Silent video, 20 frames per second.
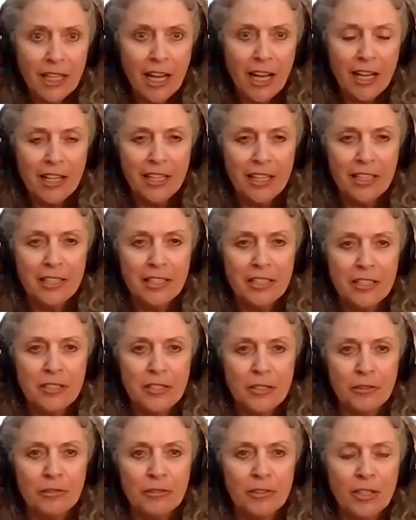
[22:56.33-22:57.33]
I
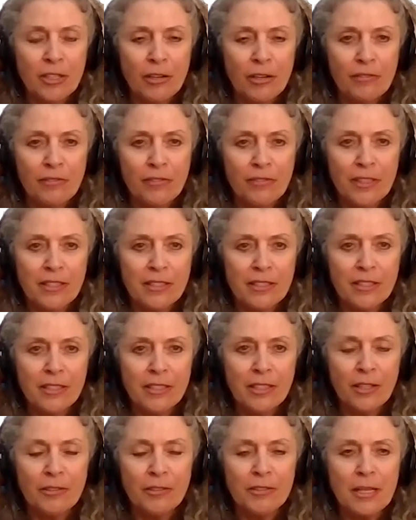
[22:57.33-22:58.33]
don't know if it's
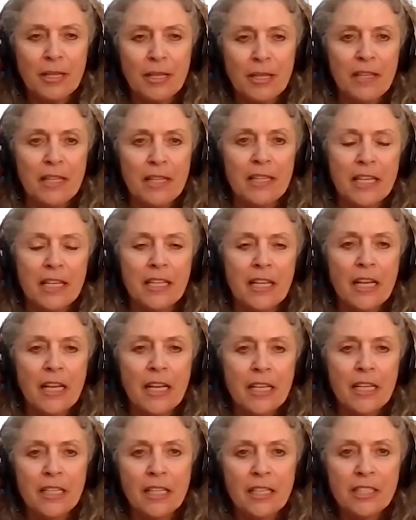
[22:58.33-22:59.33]
something that
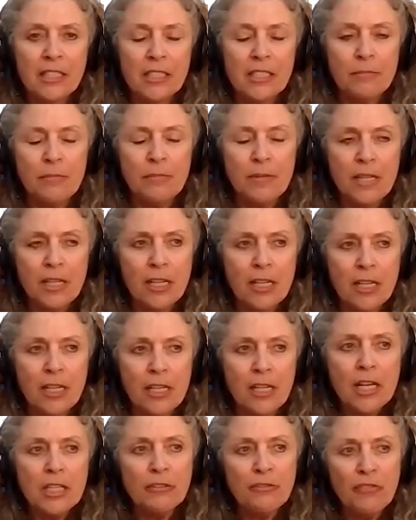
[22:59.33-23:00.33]
needs to be
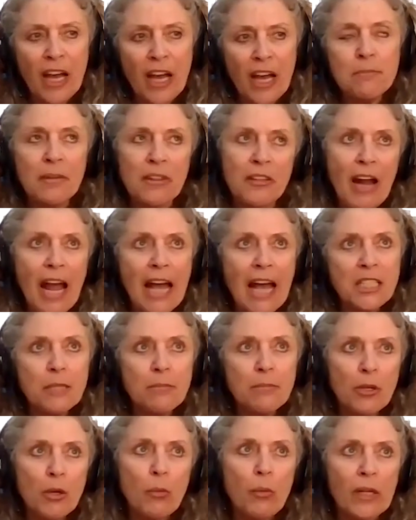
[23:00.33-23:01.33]
defined, but there has
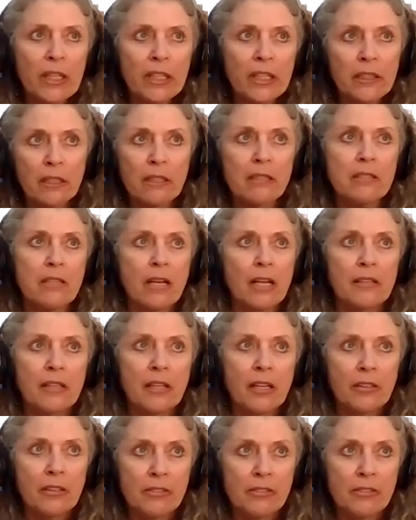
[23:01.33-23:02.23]
to be a willingness on the